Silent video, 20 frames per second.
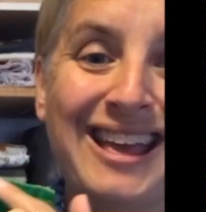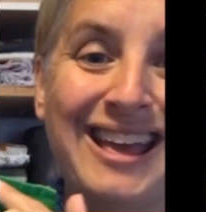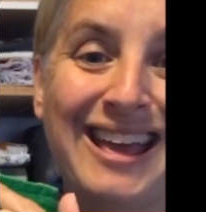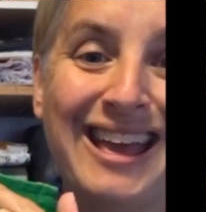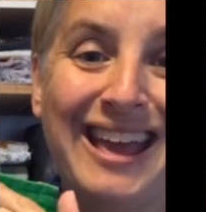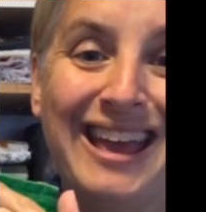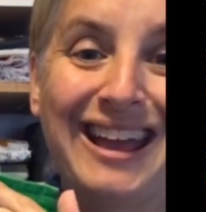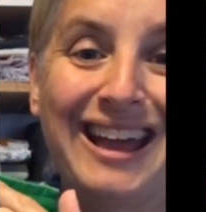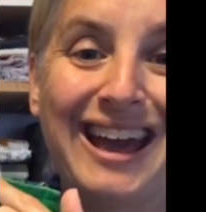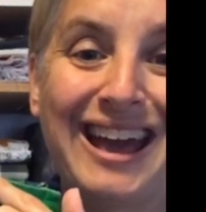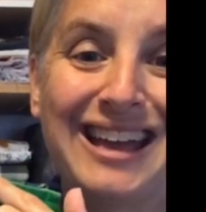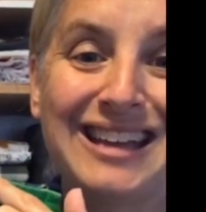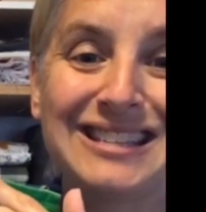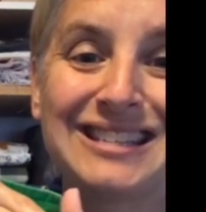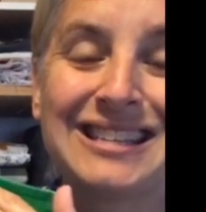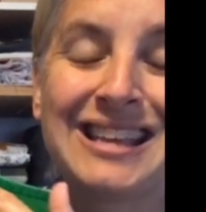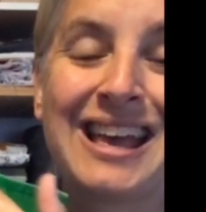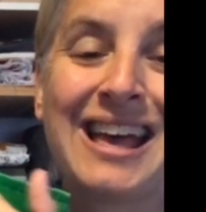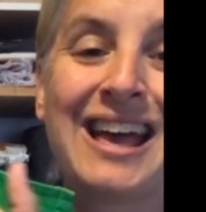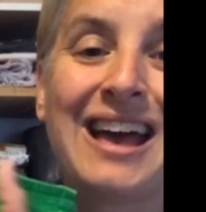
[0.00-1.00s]
hey guys,
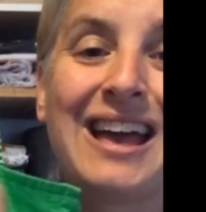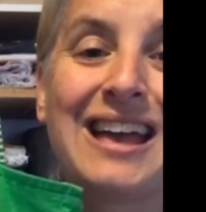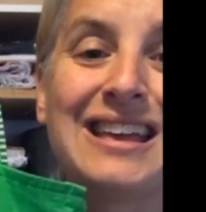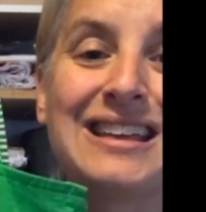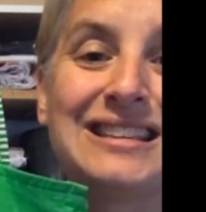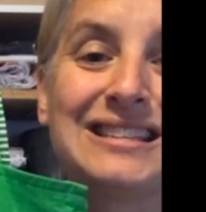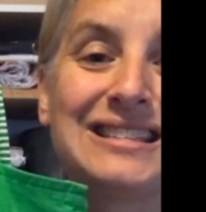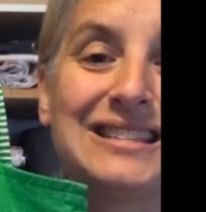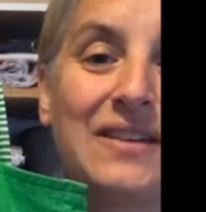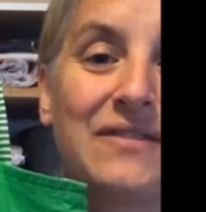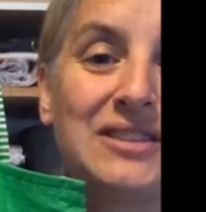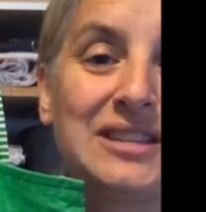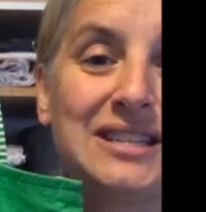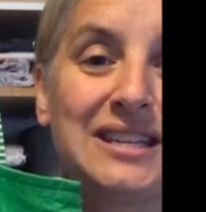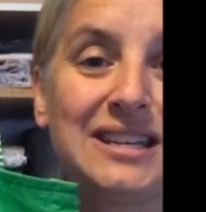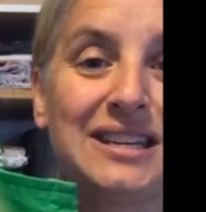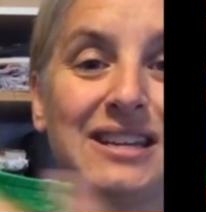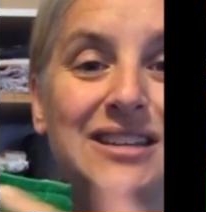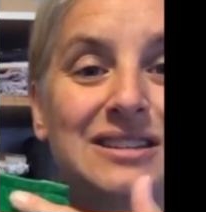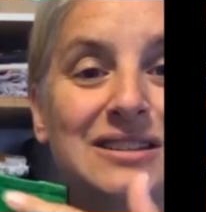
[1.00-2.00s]
is
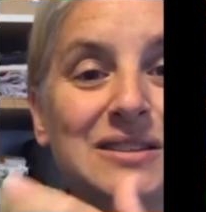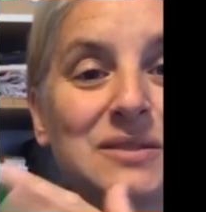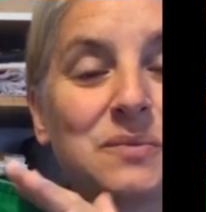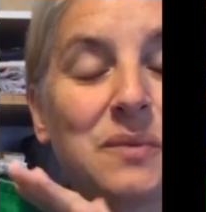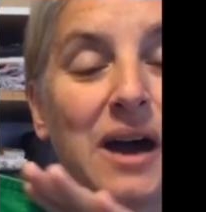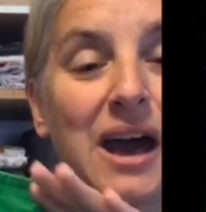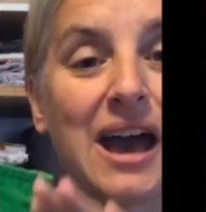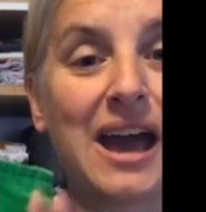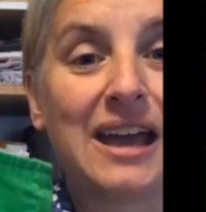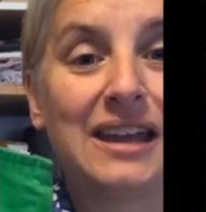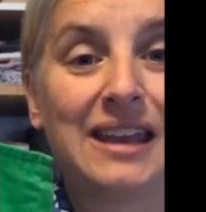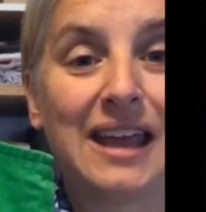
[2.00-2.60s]
17 inches wide